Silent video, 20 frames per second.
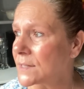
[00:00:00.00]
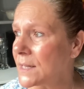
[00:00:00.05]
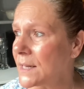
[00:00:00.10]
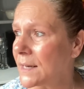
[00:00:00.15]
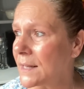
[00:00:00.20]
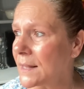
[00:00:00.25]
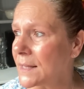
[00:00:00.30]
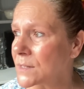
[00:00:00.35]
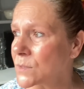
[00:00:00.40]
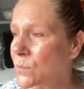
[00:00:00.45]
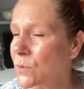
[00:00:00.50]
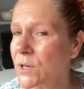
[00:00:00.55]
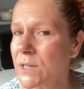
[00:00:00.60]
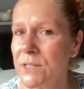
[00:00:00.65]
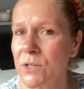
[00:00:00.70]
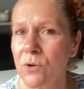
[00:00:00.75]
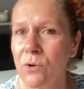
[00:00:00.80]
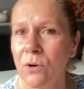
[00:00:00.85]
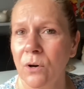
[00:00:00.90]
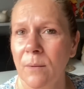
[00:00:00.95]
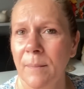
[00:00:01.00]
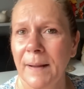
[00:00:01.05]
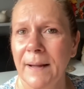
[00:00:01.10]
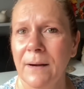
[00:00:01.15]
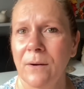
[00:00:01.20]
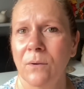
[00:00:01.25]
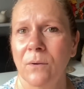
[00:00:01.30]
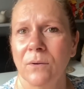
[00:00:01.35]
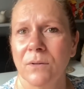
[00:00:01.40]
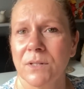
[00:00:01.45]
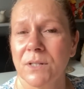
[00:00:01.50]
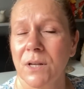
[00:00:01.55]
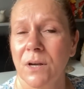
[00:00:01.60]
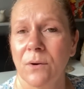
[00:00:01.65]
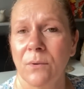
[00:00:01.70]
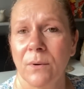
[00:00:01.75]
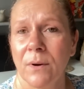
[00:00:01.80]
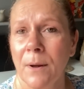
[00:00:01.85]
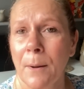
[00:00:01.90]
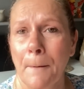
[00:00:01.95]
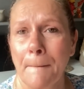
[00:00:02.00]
innit? That's what it's all about. So